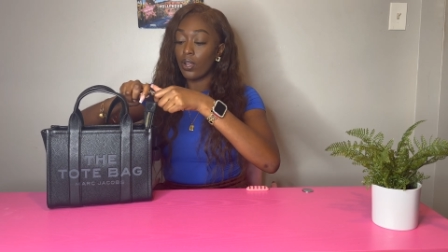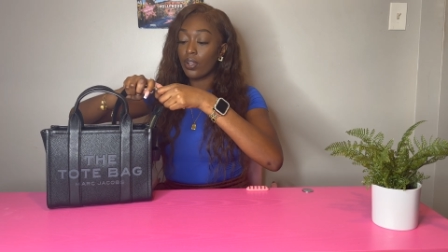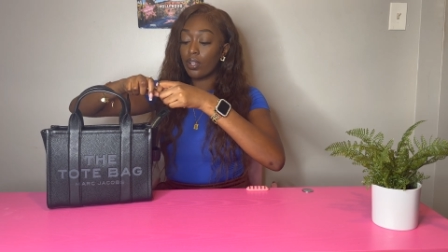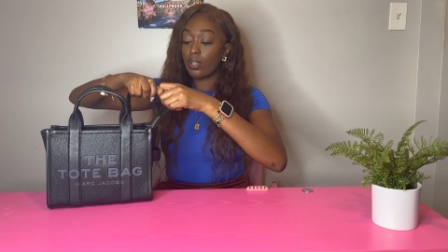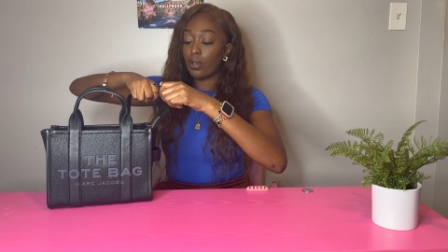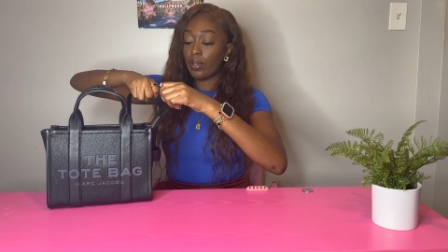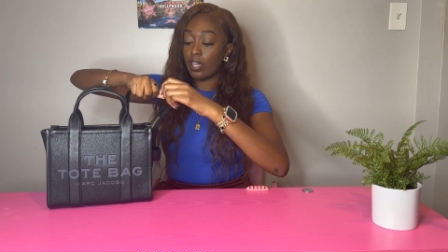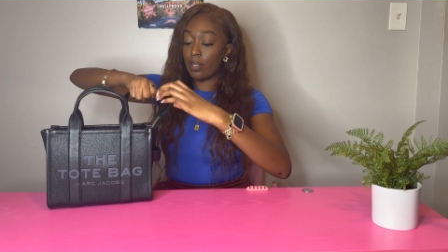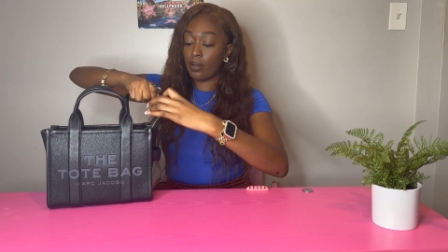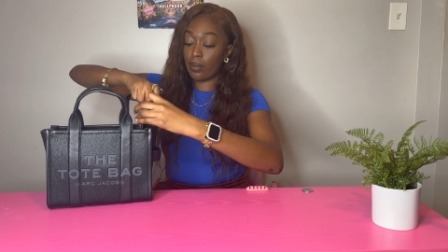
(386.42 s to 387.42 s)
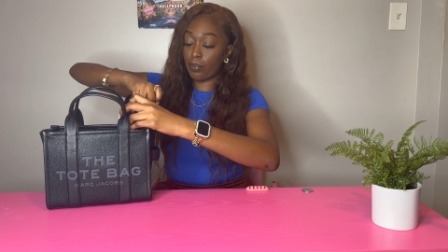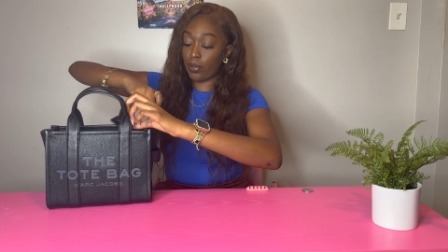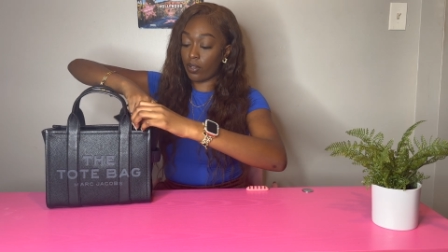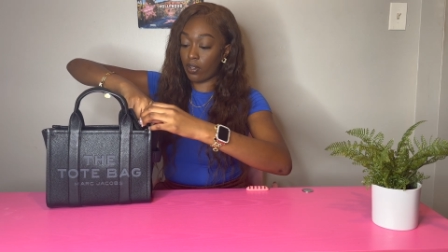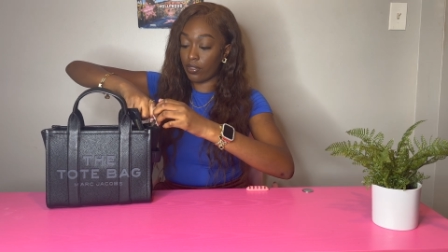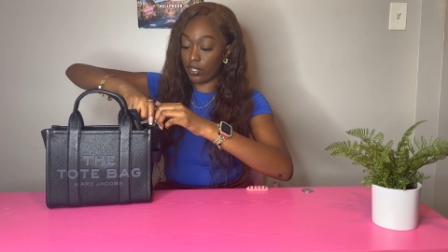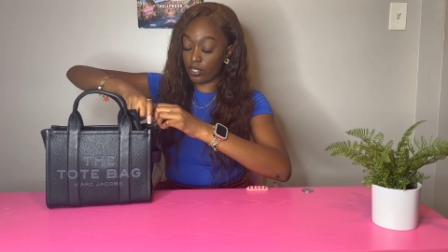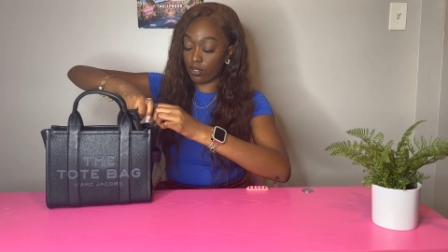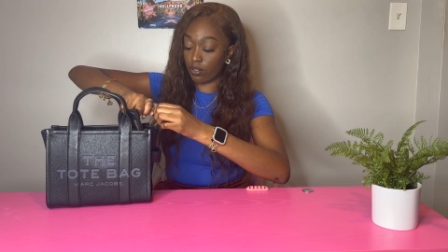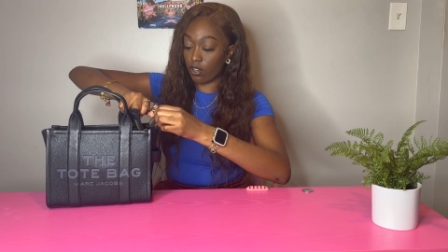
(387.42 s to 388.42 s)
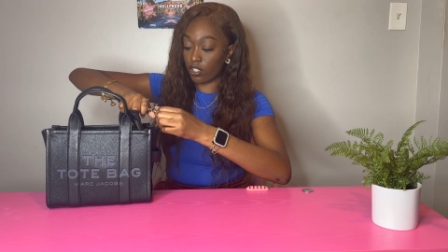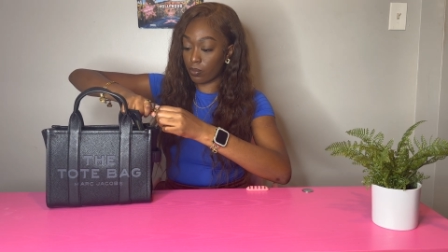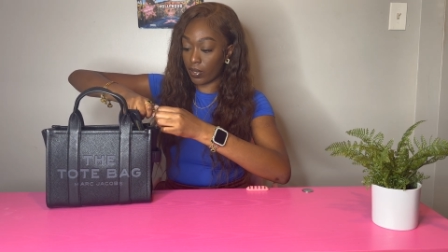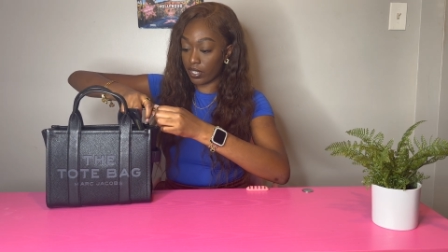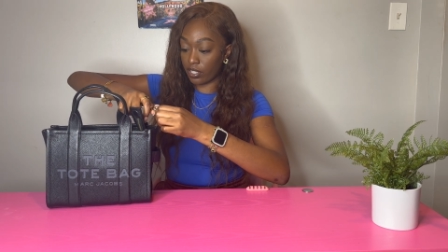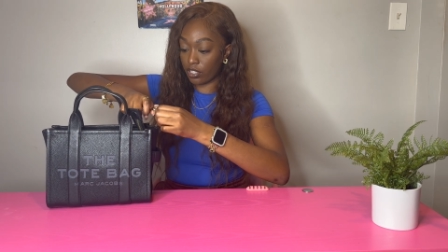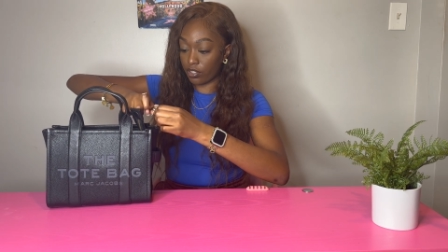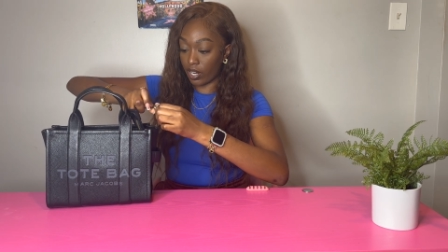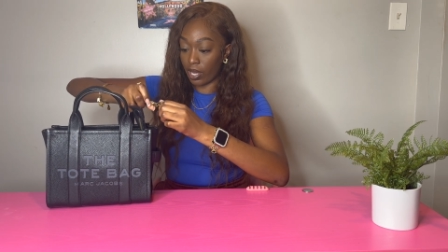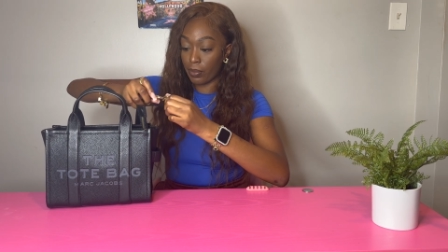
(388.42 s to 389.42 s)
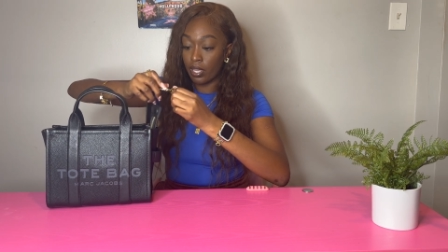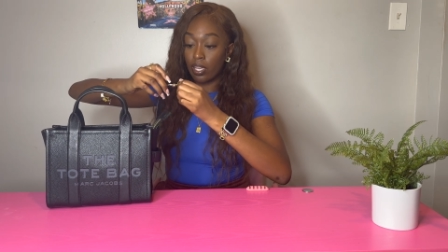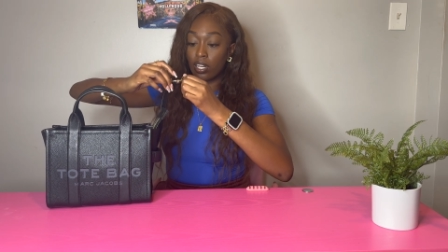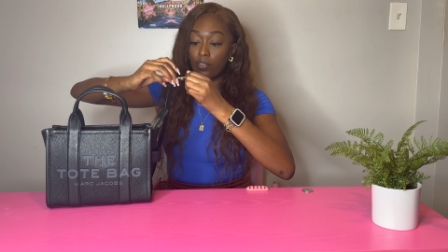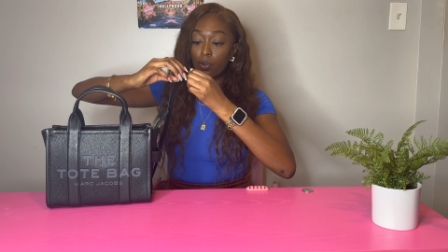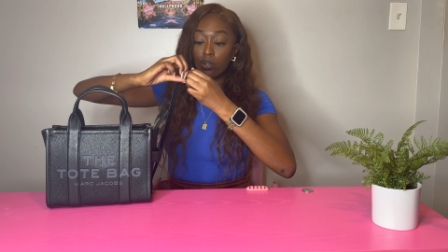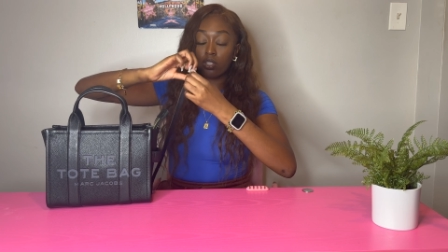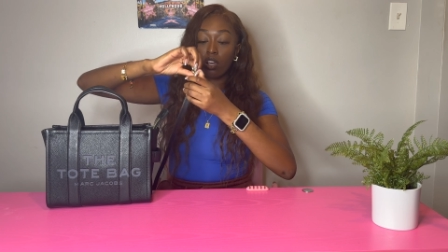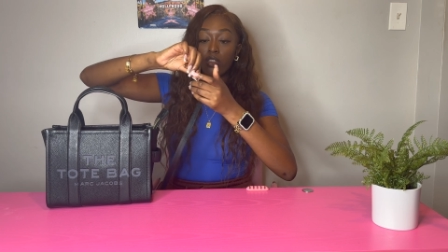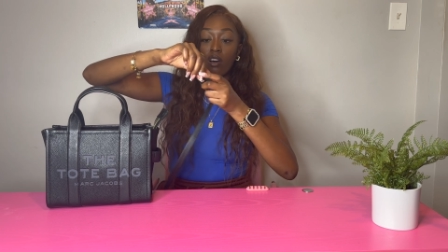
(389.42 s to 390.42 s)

I'm gonna go ahead and put on this crossbody strap. And of course, on the